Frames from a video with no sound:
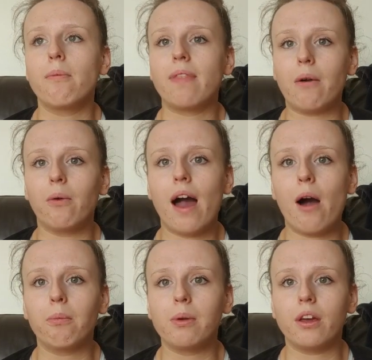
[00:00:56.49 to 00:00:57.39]
They will
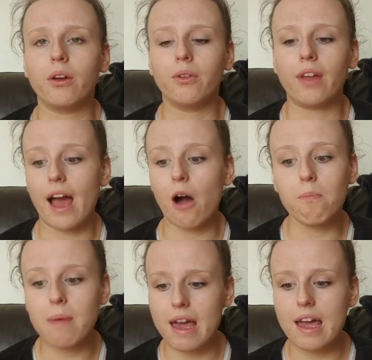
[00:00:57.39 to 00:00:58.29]
help you, they
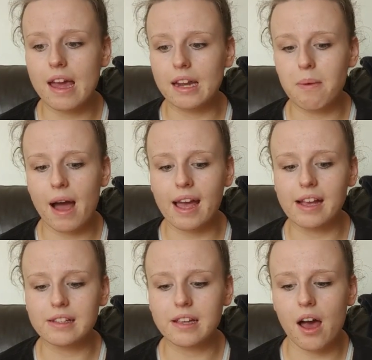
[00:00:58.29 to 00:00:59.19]
help me
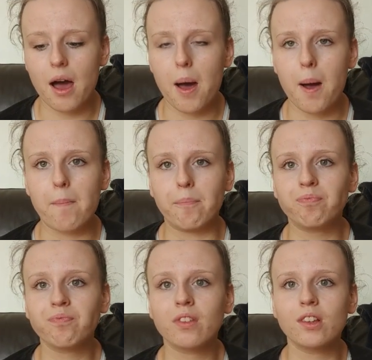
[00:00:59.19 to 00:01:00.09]
anyways,
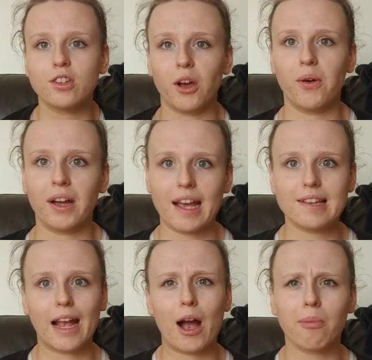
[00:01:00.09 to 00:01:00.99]
so I guess
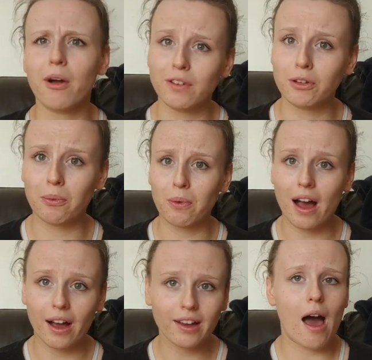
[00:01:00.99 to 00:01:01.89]
they are proven
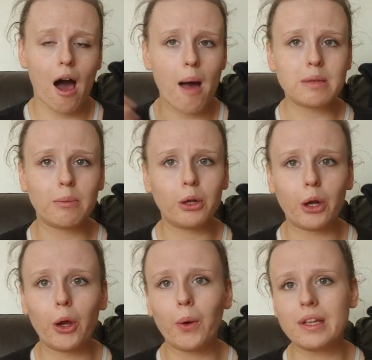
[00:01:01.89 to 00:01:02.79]
work. I'm someone
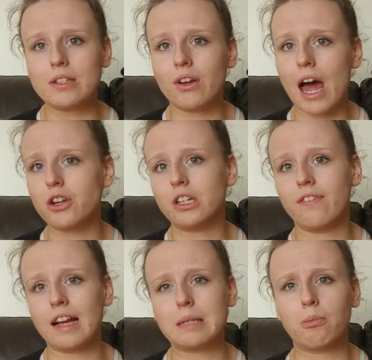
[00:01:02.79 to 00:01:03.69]
who is not naturally
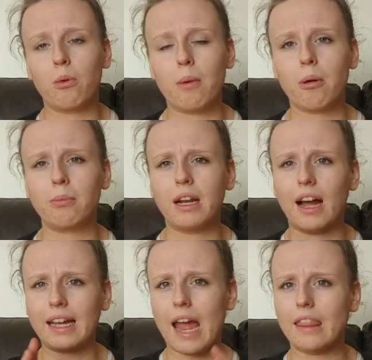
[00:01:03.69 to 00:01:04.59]
flexible. I'm probably
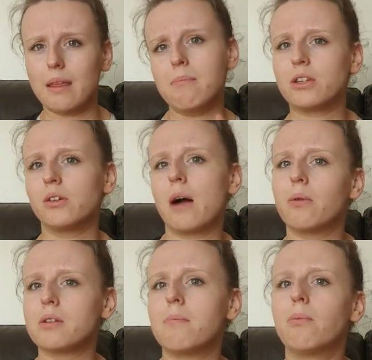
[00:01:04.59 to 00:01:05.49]
like in the middle. I
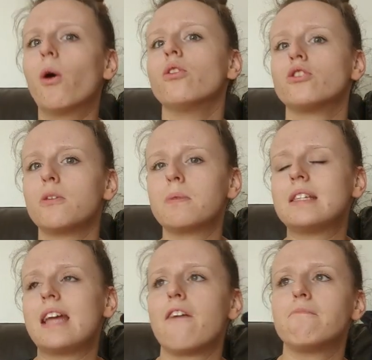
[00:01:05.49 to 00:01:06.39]
wasn't born super
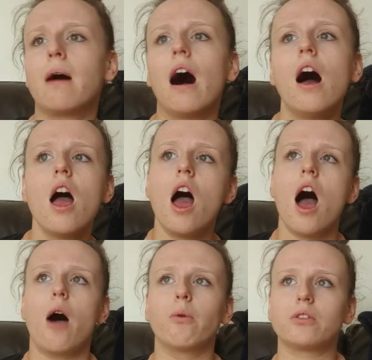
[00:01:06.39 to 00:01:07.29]
stiff, but
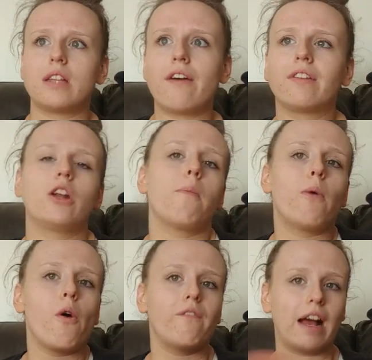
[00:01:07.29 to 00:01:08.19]
I was definitely not
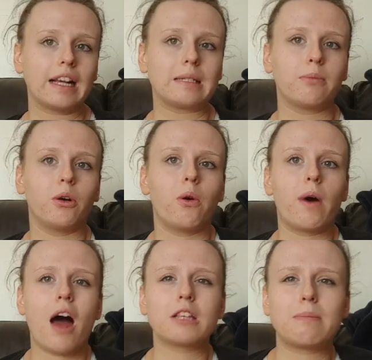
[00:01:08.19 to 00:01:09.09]
born flexible.
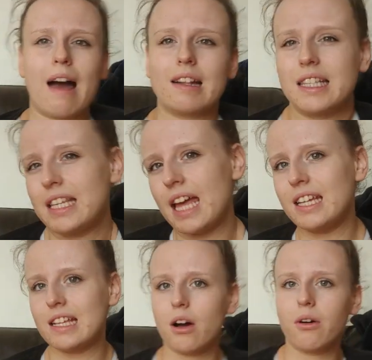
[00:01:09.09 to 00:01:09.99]
When I was about 10
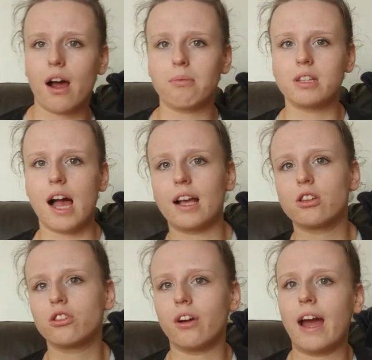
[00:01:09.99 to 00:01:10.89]
years old, I was like,
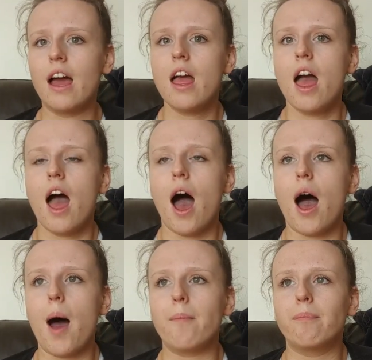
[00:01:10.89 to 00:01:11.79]
screw it,
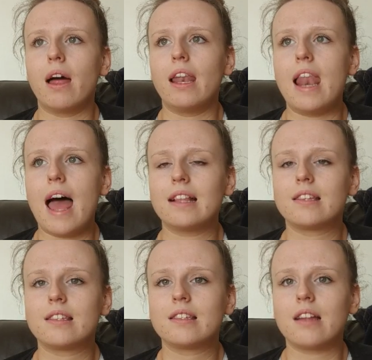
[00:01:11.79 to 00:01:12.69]

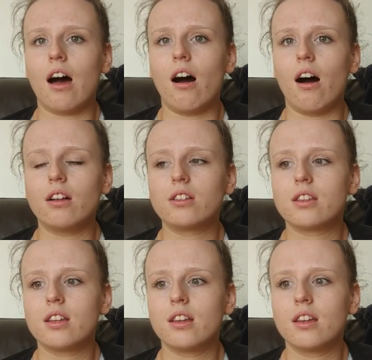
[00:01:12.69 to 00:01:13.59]
let's
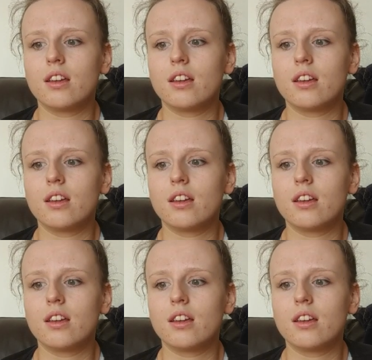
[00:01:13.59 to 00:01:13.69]
start,